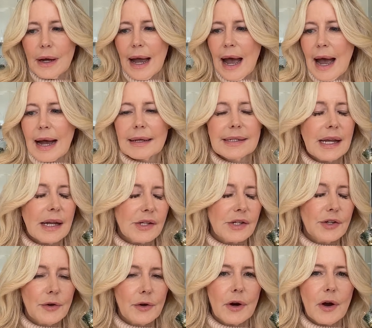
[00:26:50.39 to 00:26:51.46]
access
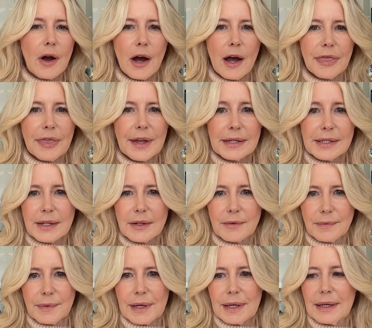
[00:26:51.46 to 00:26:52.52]
your authentic
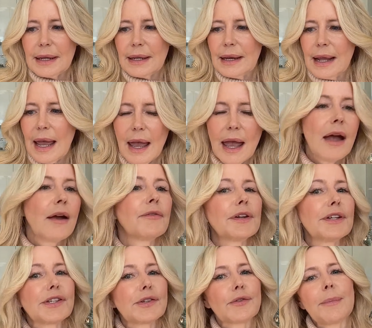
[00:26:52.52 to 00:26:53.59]
read in
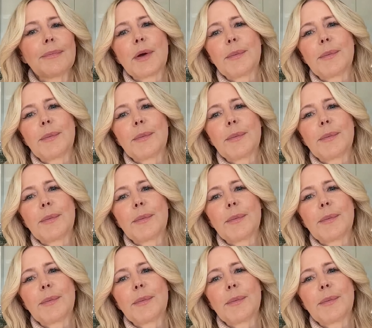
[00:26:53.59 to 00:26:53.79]
every script,